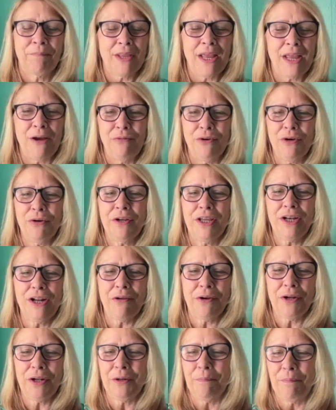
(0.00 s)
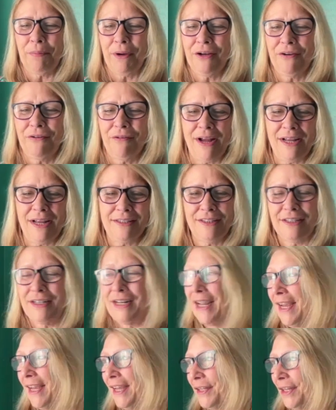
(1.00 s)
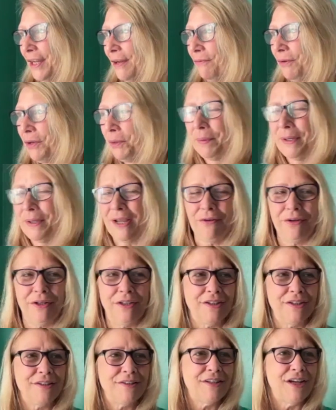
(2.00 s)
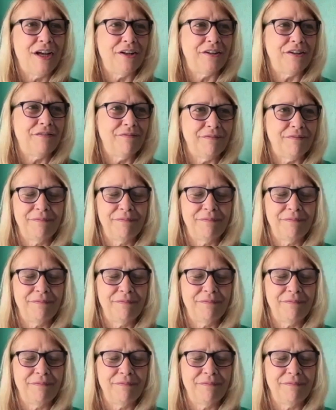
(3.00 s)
I will get out on a bike ride today and I will be out in the sun.